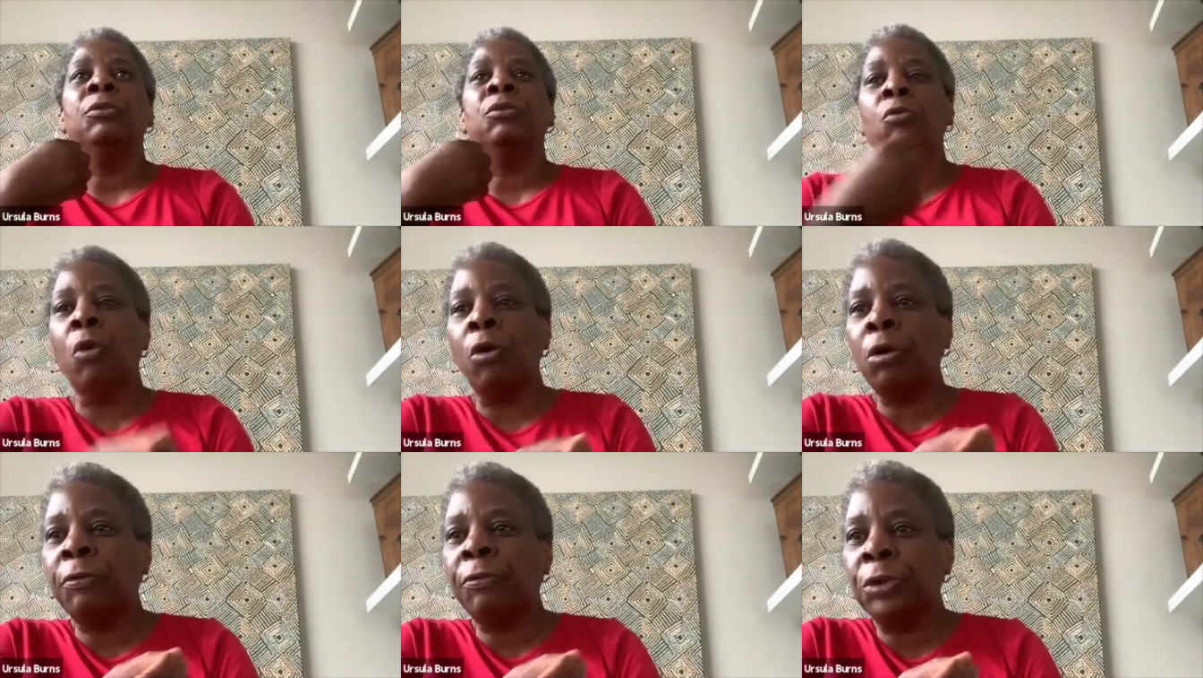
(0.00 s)
to
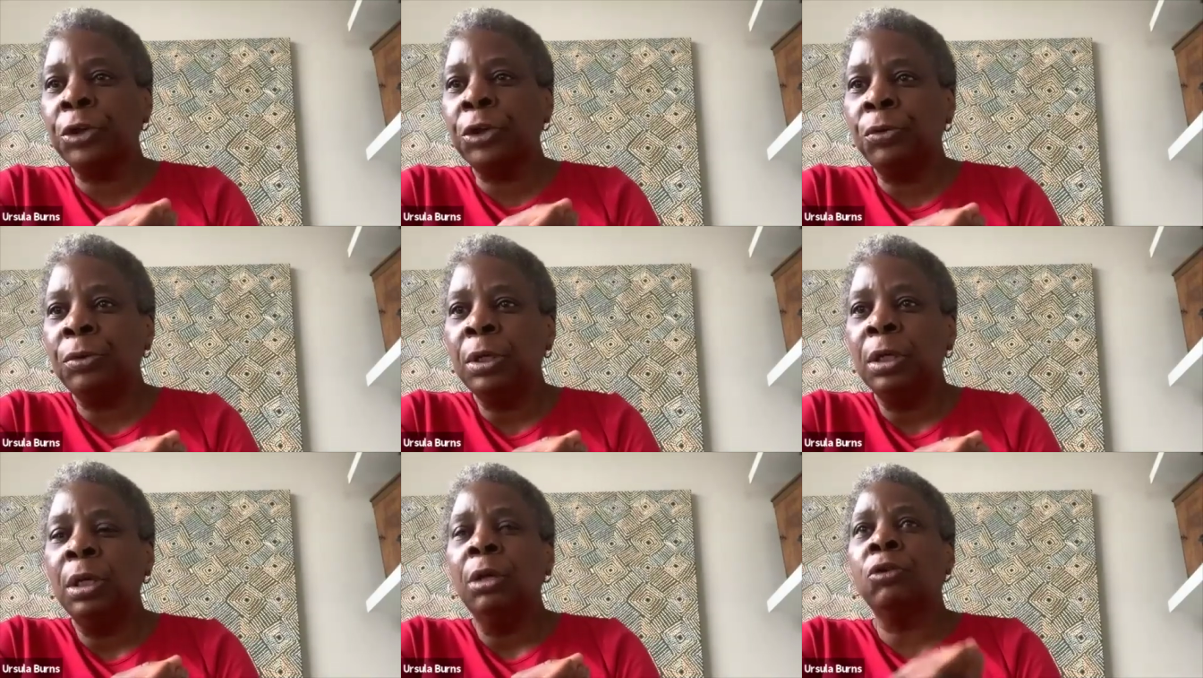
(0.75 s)
work for you,
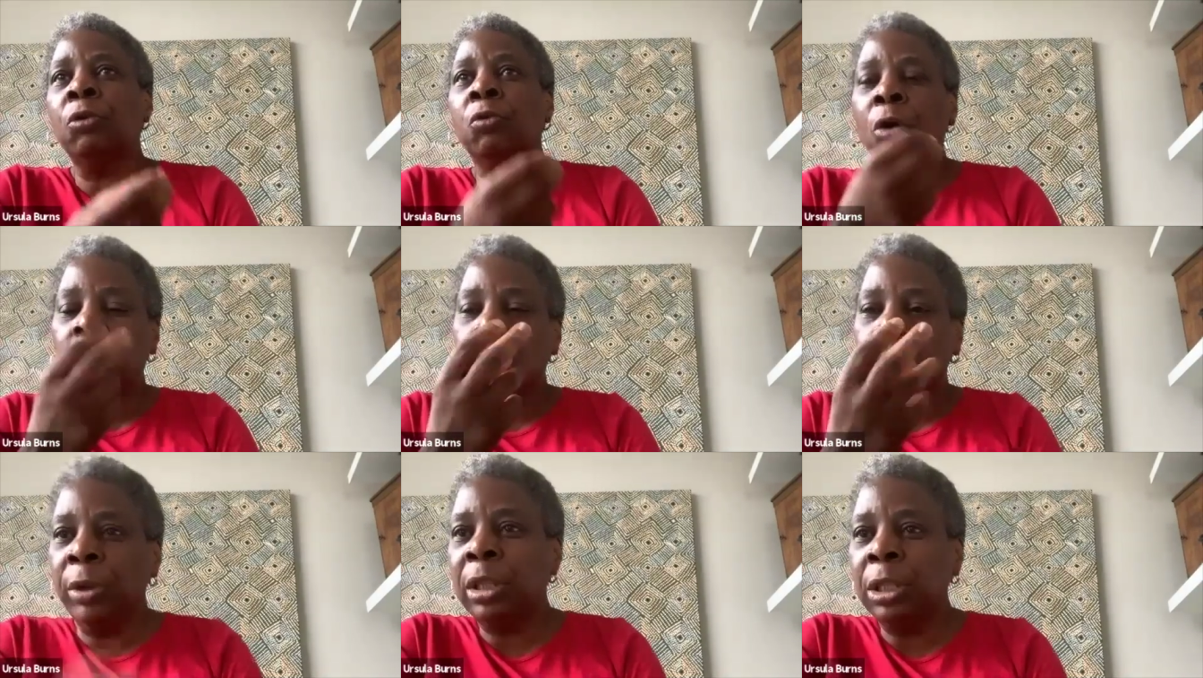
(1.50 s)
to work
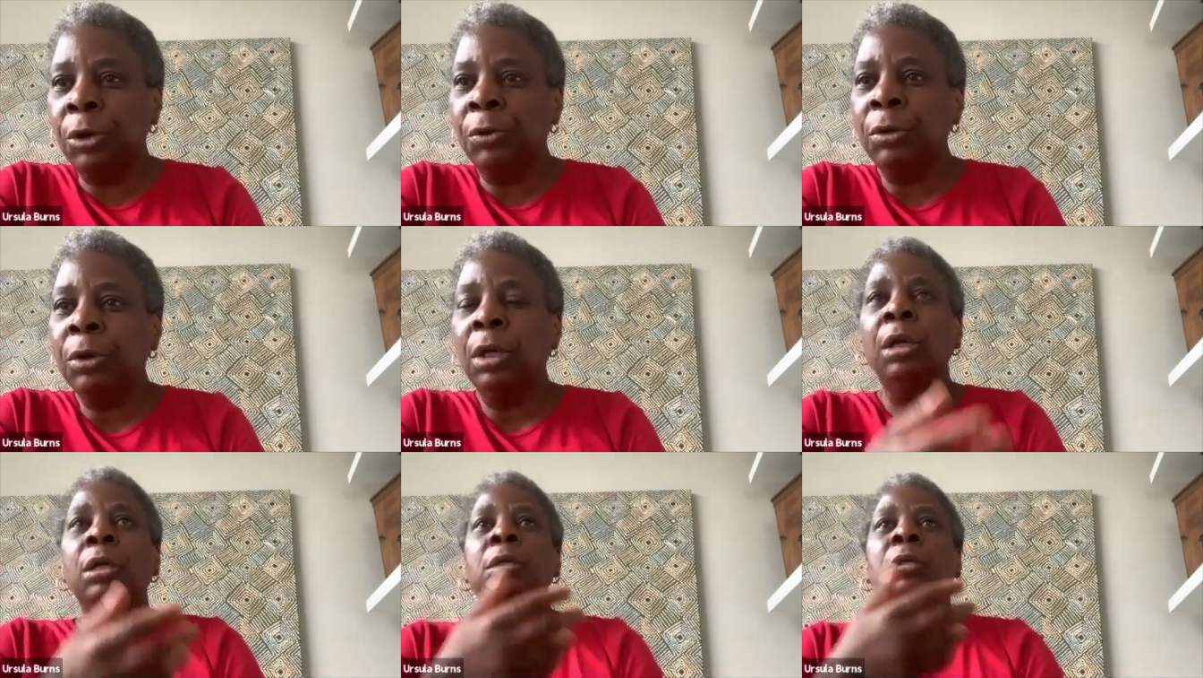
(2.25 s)
with you,
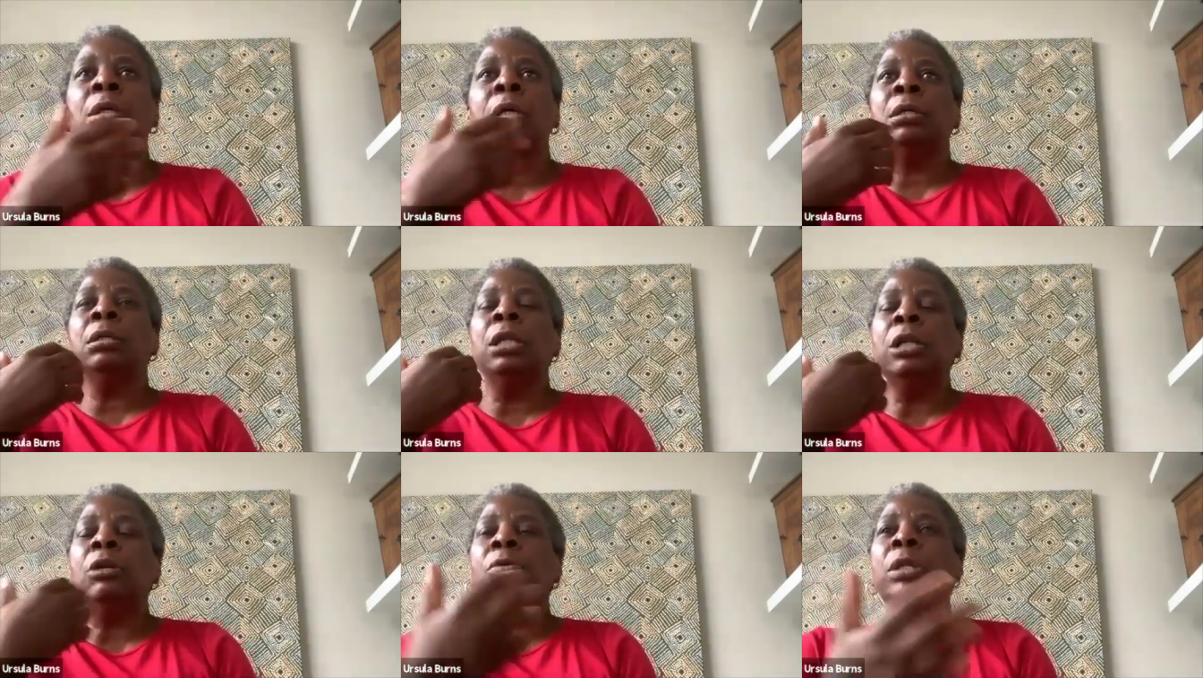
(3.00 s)
to
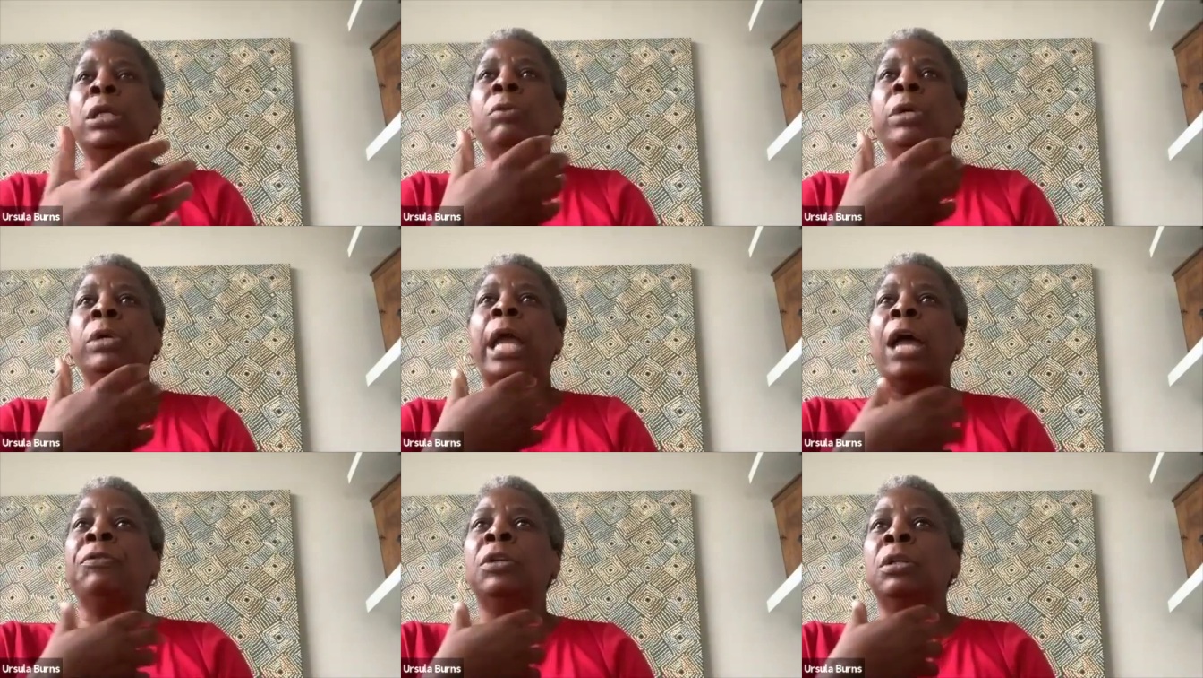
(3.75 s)
literally, we
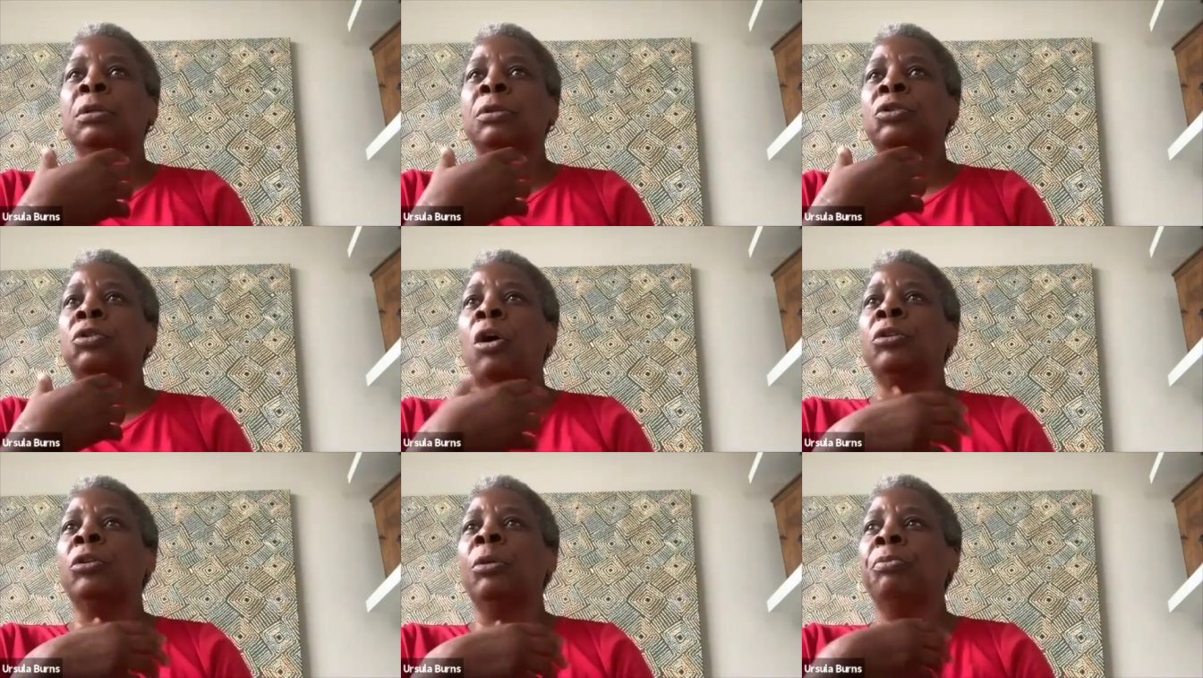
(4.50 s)
have to
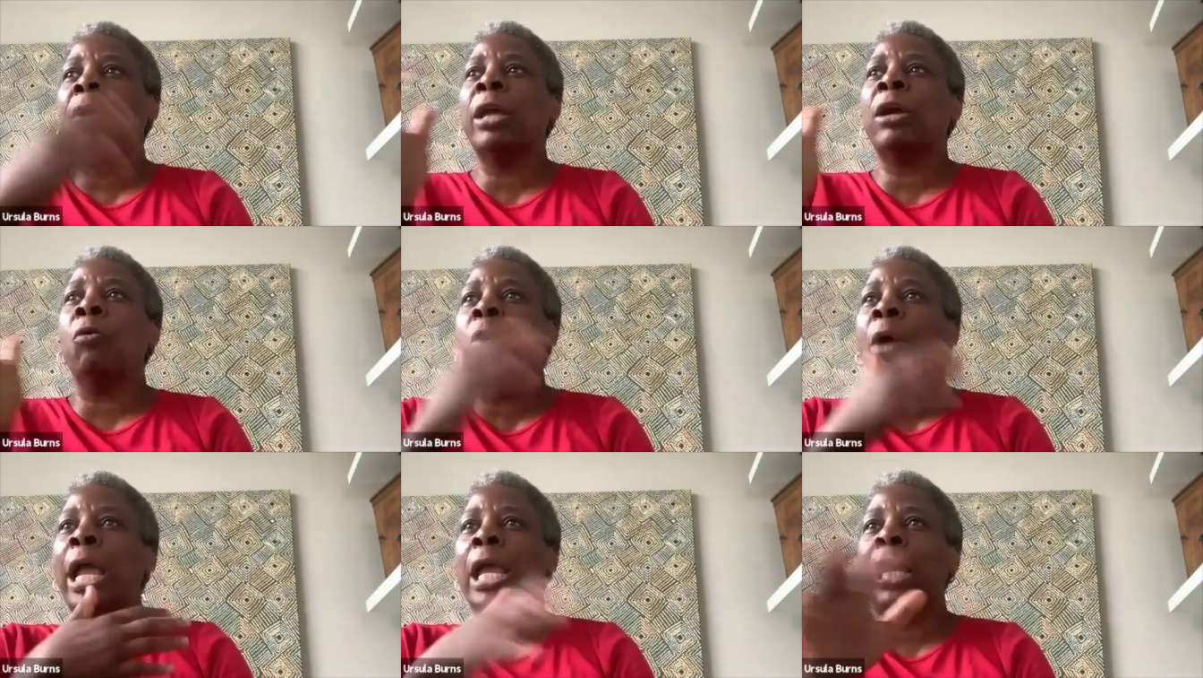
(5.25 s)
start to break
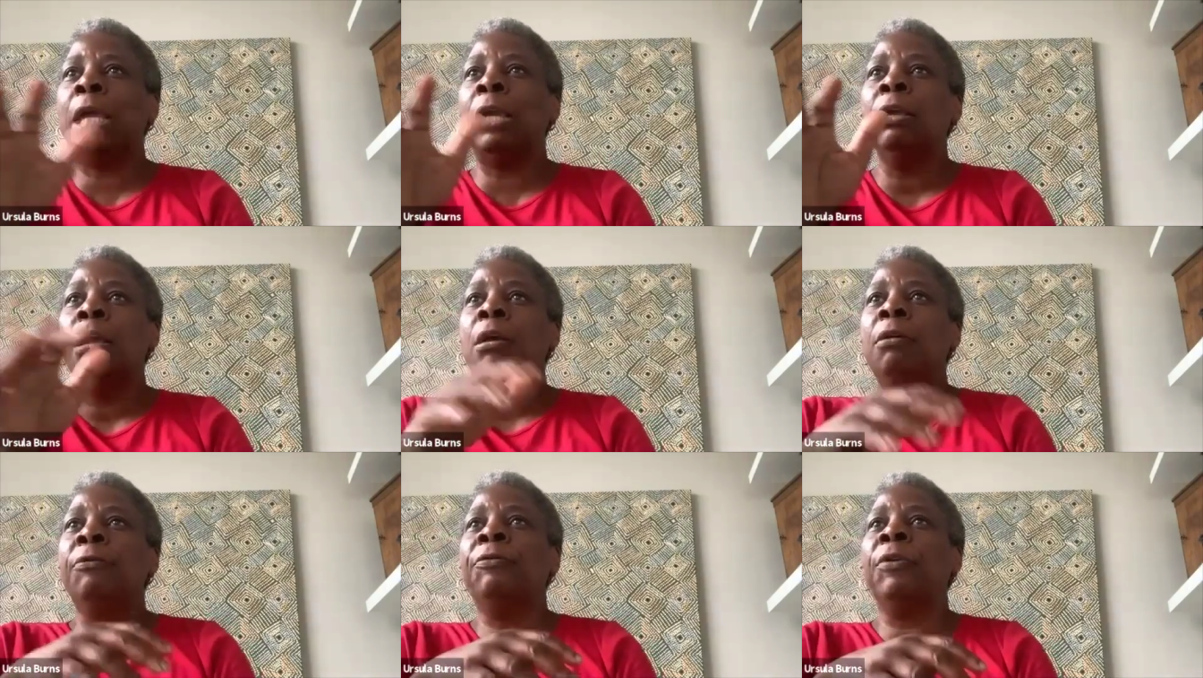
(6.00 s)
away
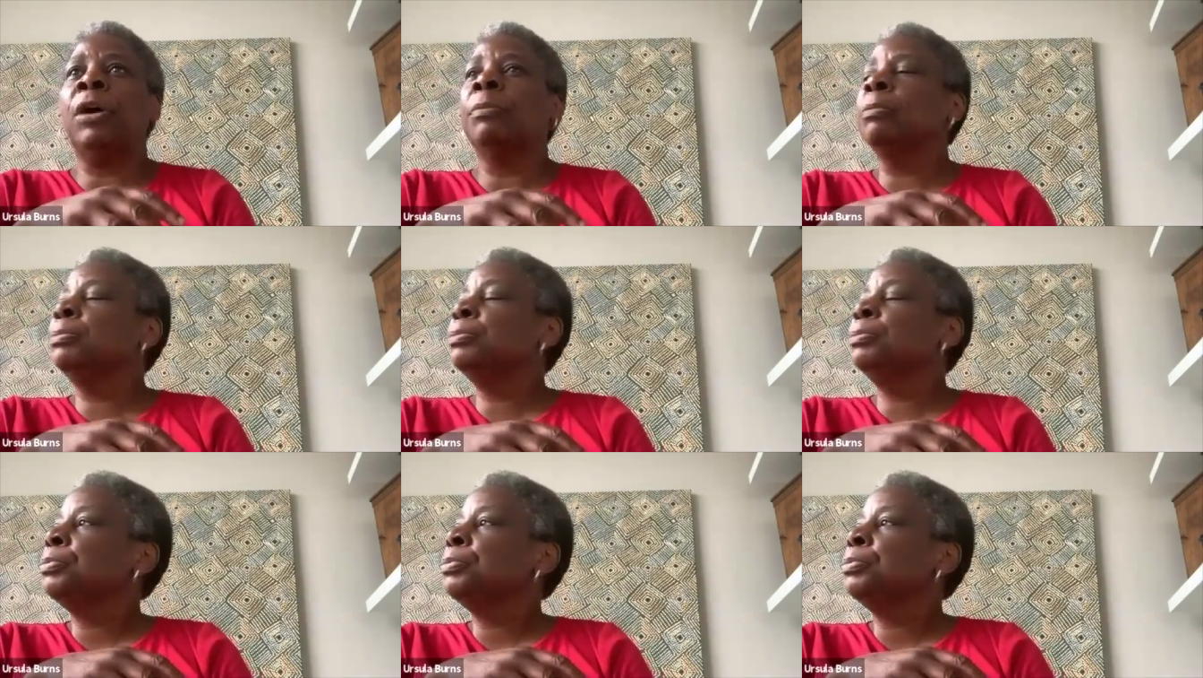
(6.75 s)
from